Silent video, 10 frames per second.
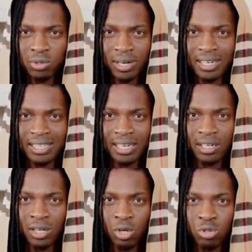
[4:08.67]
Do you
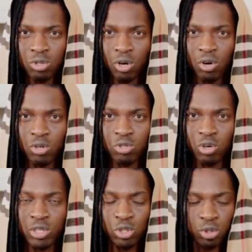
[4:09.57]
understand? So
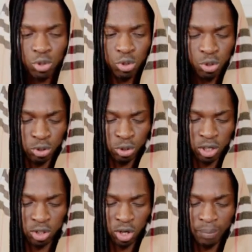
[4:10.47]
you do
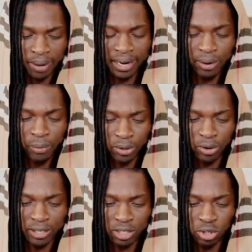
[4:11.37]
your job, and we
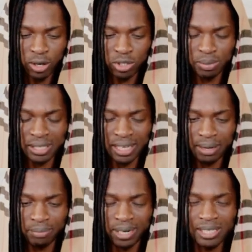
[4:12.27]
know that you want to be
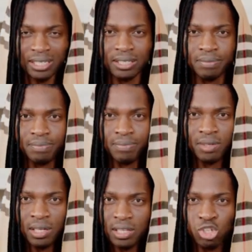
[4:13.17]
celebrated.
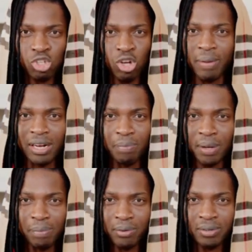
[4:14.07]
There's so many
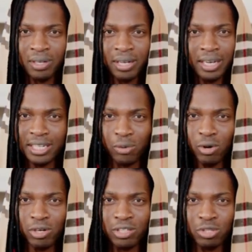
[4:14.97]
people in the
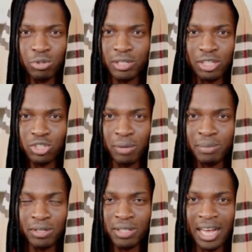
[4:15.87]
world do their
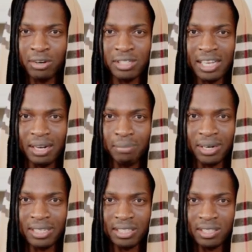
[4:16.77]
job that they're not
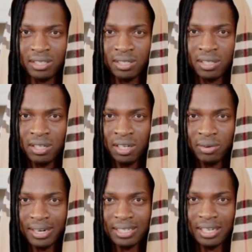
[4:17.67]
celebrated.
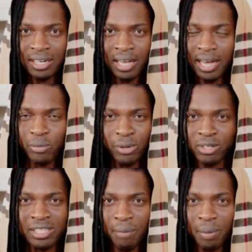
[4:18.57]
You understand? And we're
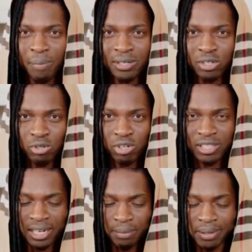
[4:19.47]
not saying people, they should
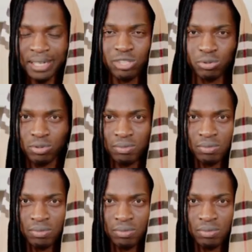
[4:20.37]
not celebrate you.